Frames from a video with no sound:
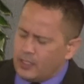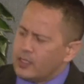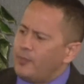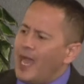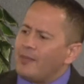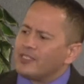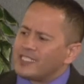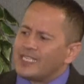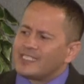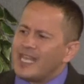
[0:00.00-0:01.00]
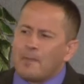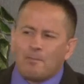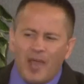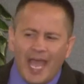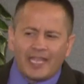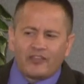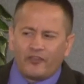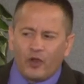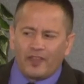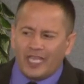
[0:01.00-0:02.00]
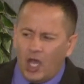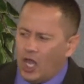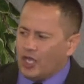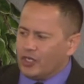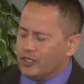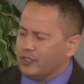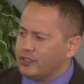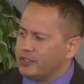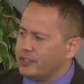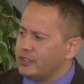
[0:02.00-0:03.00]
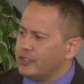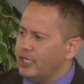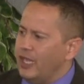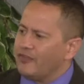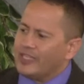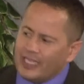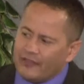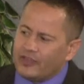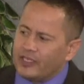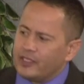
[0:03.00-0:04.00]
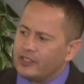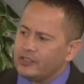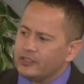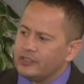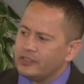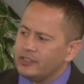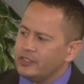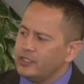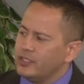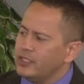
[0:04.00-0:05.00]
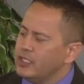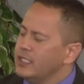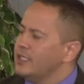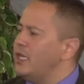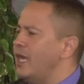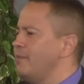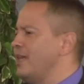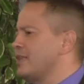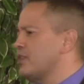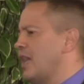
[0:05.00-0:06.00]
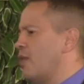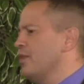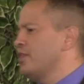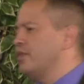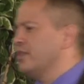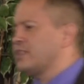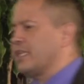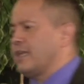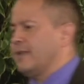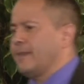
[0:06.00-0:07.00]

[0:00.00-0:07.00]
The Bible says they begged for the honor of giving. Yeah, you know, I may ask, how are you here today?